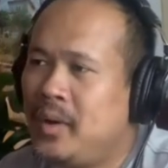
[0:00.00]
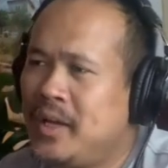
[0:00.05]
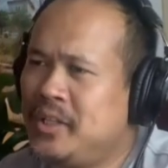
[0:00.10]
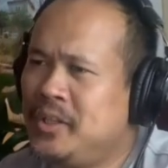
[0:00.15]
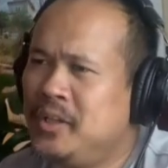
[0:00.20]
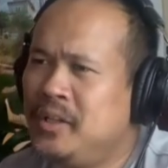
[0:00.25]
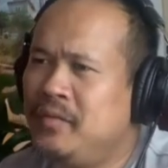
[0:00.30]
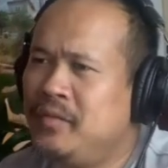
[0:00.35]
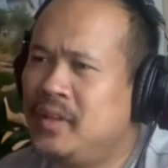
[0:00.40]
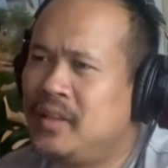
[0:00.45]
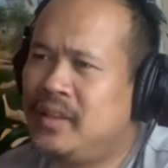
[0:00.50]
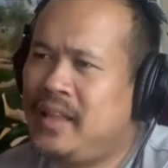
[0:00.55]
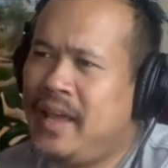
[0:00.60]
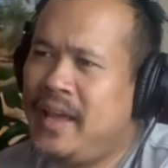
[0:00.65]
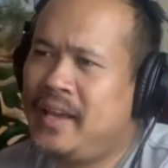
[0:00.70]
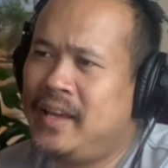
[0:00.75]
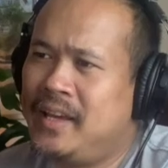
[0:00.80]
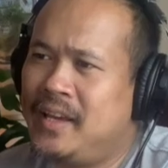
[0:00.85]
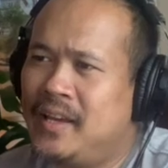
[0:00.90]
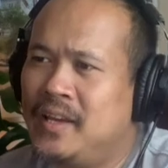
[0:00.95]
Question of the
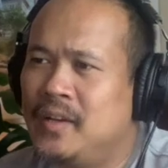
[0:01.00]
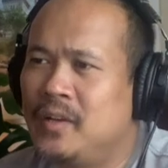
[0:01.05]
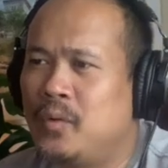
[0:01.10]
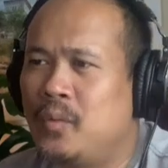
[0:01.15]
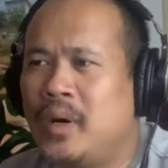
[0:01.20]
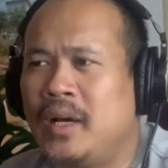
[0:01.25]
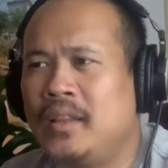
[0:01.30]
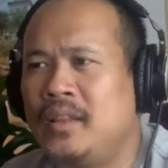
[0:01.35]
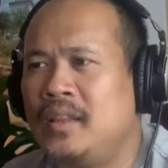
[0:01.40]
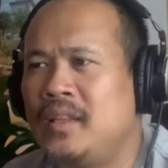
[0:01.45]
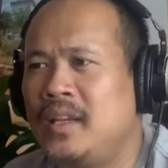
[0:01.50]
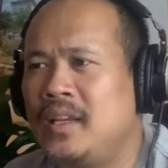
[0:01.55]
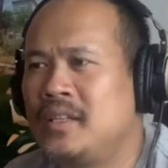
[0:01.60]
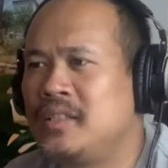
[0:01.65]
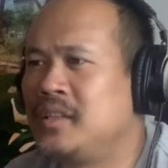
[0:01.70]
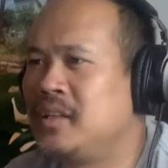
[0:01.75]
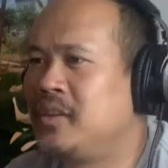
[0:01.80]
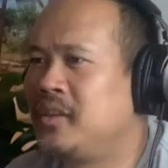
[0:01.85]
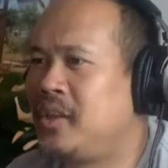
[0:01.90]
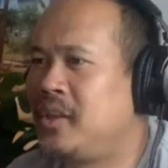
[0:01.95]
day: what
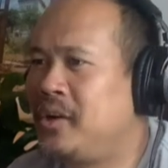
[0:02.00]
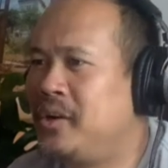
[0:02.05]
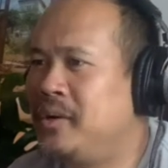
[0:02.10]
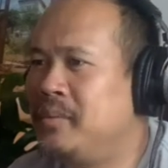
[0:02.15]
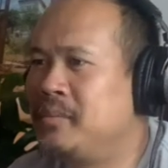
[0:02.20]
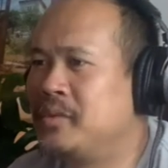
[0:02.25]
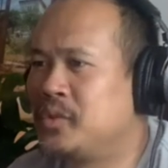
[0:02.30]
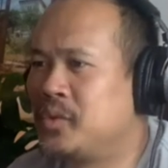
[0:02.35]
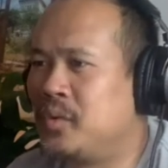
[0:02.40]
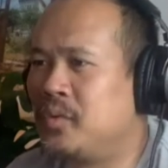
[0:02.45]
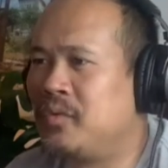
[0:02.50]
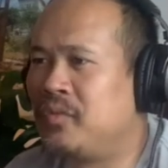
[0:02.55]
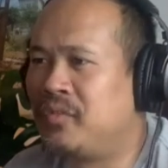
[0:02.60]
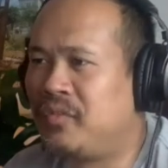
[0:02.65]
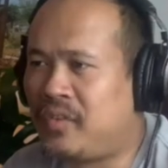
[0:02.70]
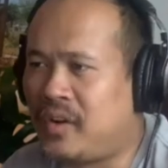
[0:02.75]
is the term so